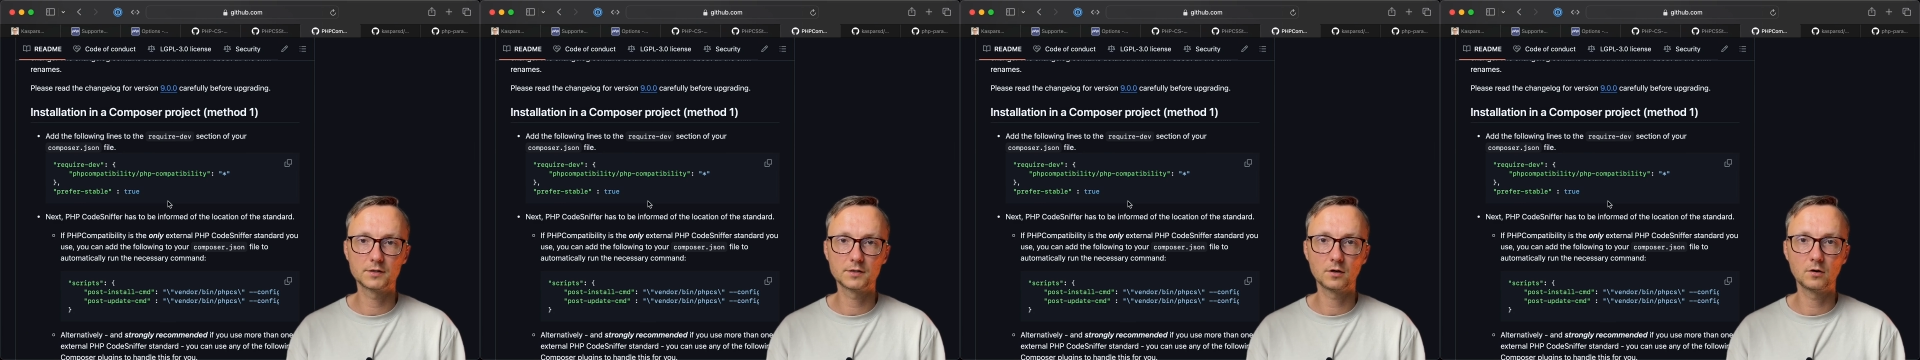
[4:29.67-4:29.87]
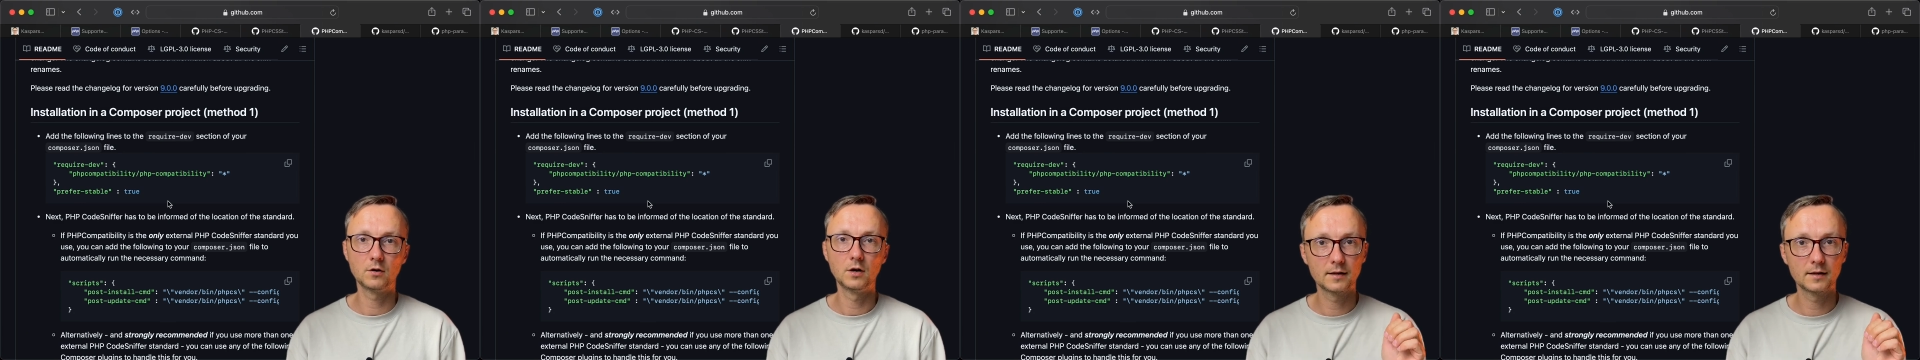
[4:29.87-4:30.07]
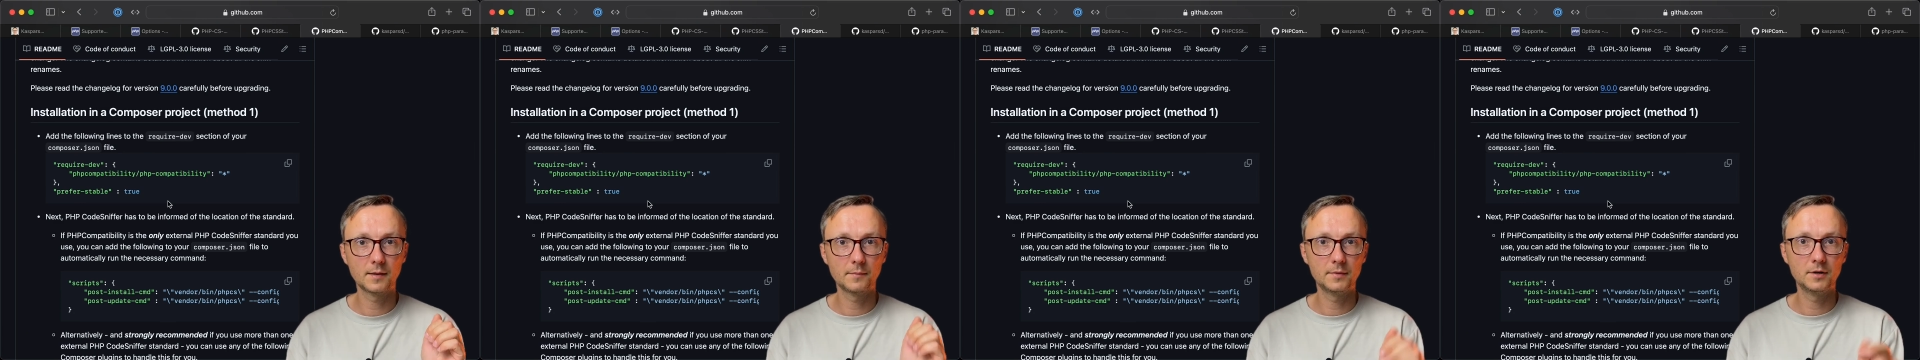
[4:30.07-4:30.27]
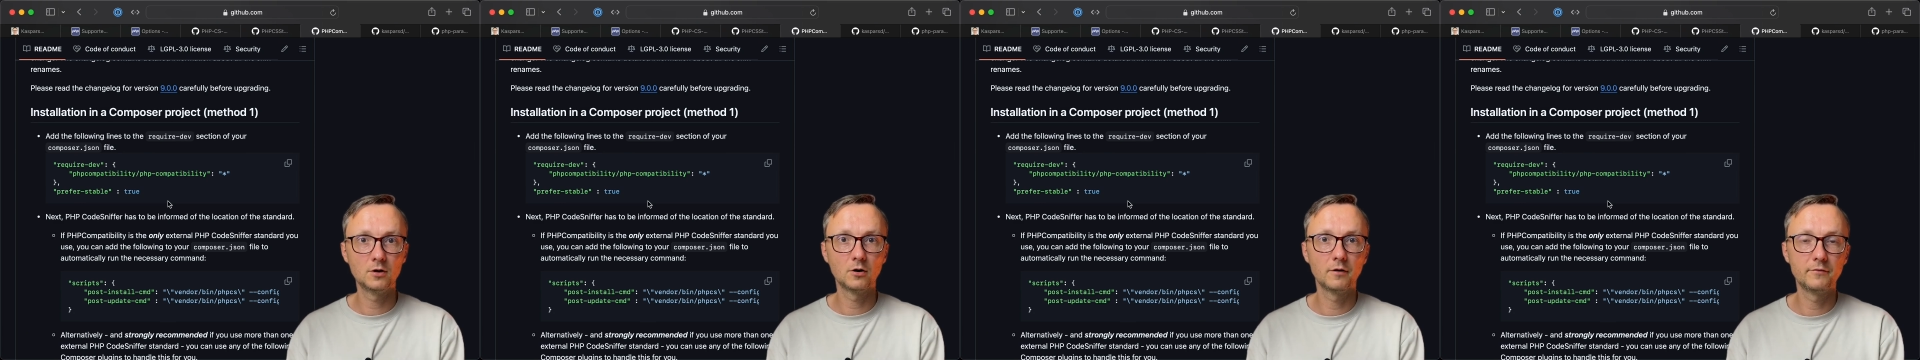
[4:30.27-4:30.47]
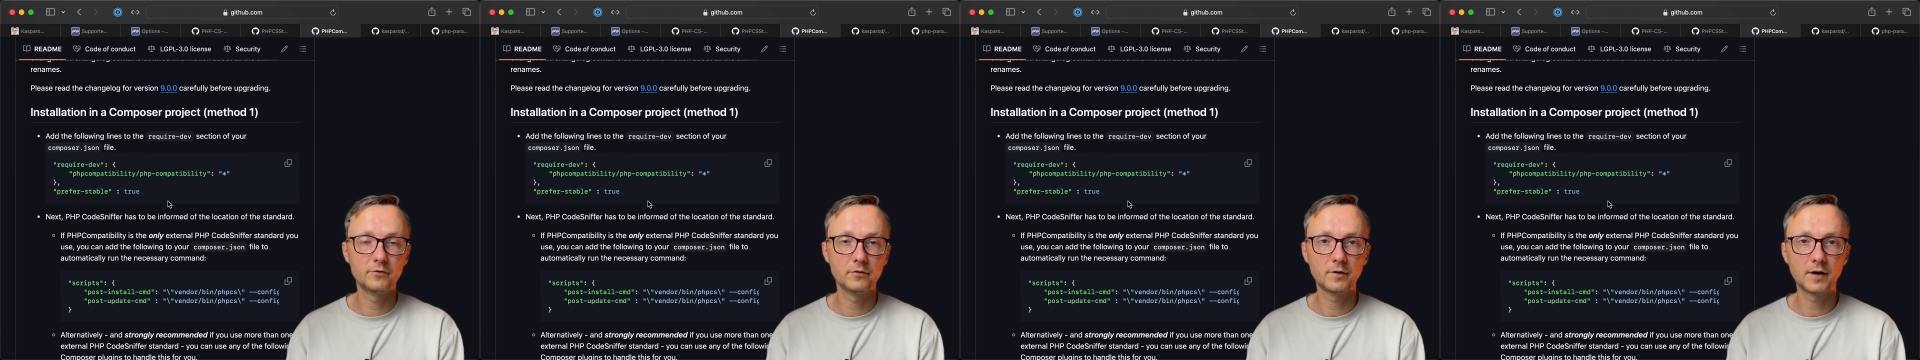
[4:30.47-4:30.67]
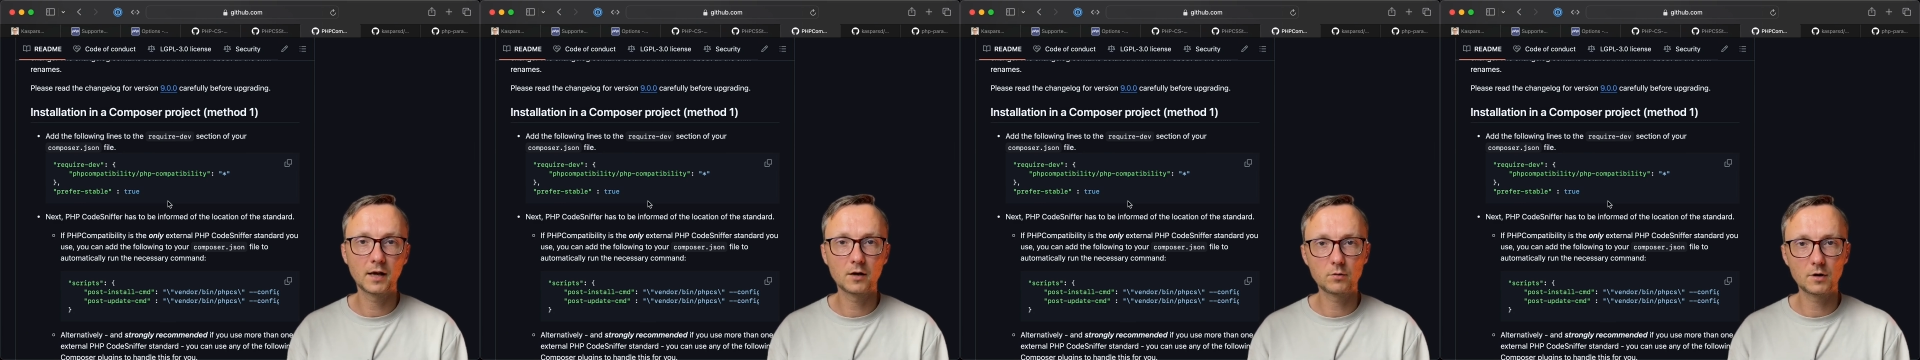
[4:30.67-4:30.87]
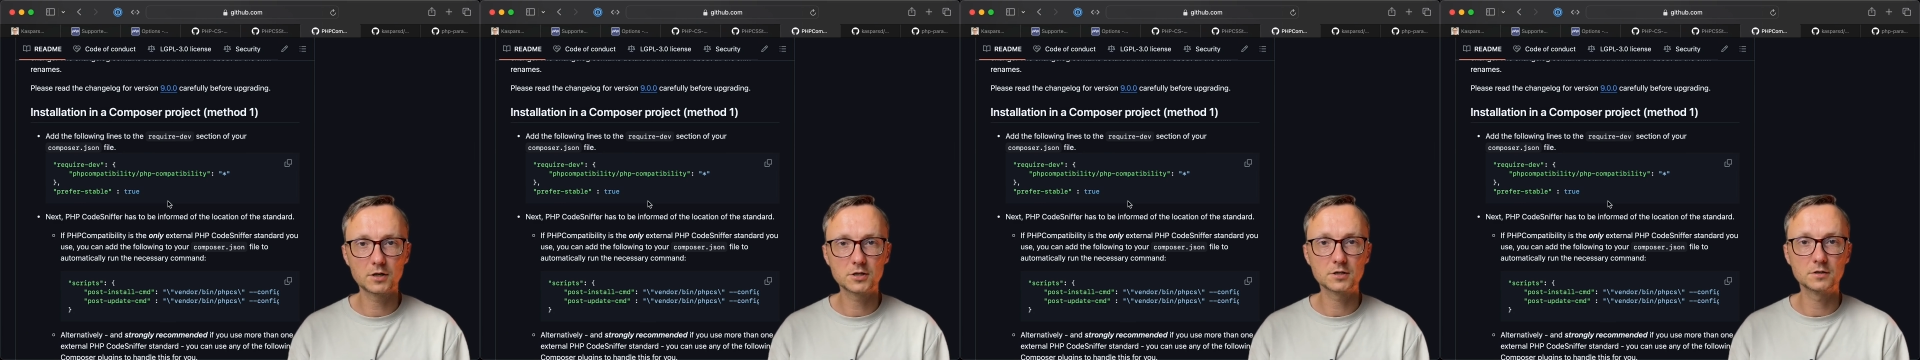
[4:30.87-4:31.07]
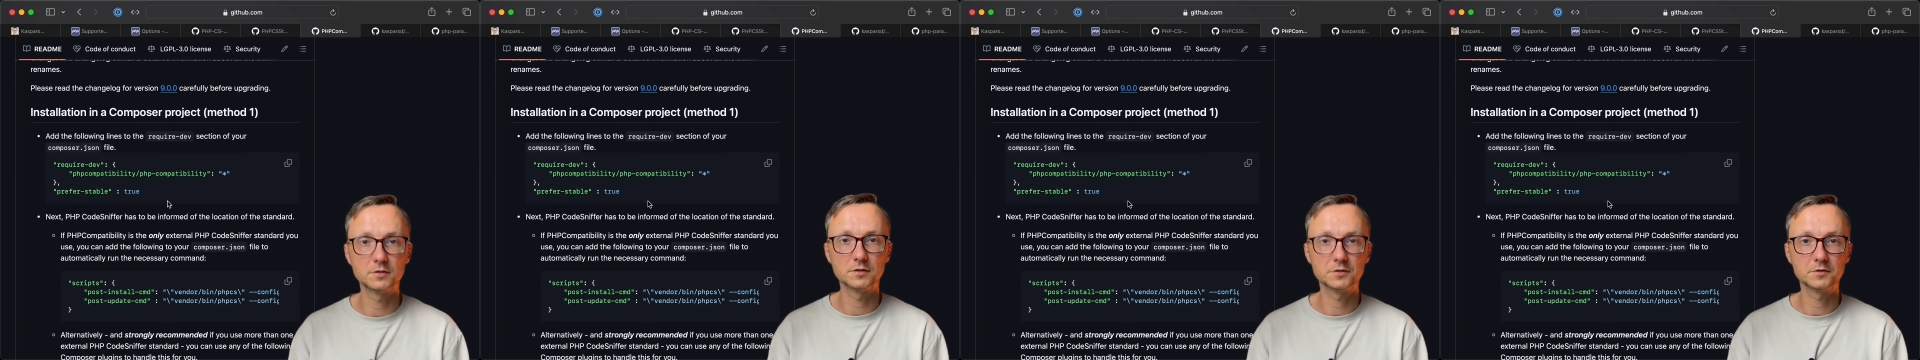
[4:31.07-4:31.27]
So let me know if you have any
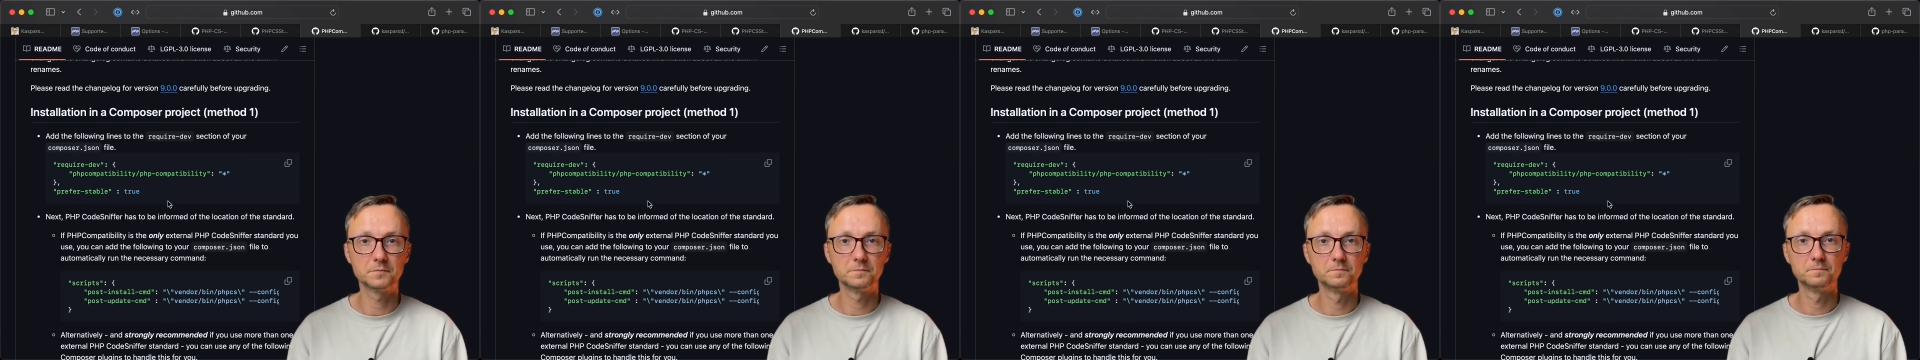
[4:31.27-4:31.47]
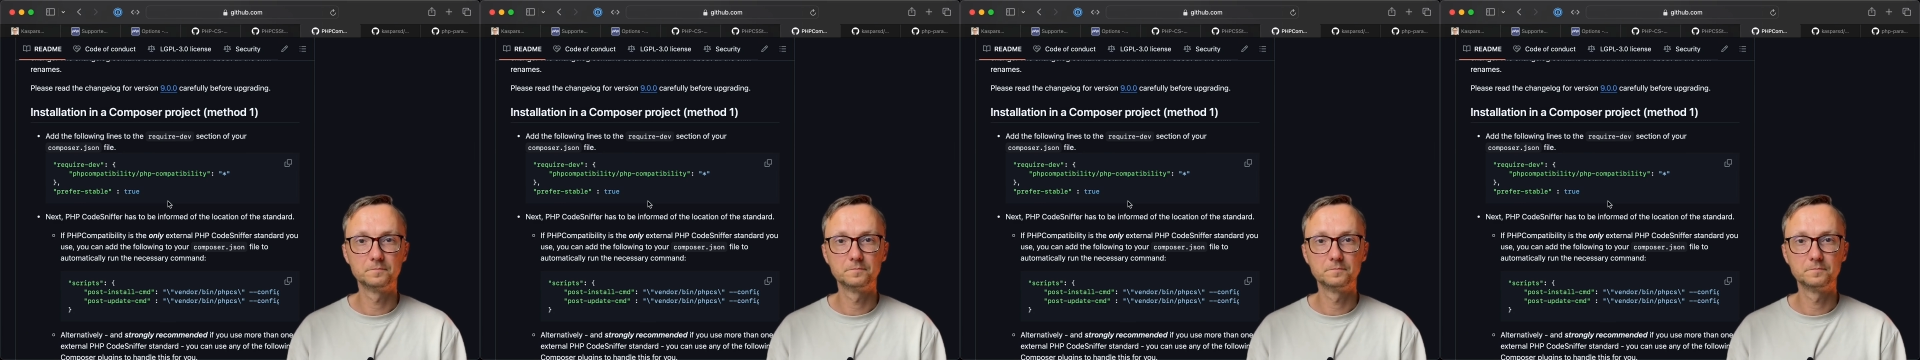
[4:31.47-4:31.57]
questions.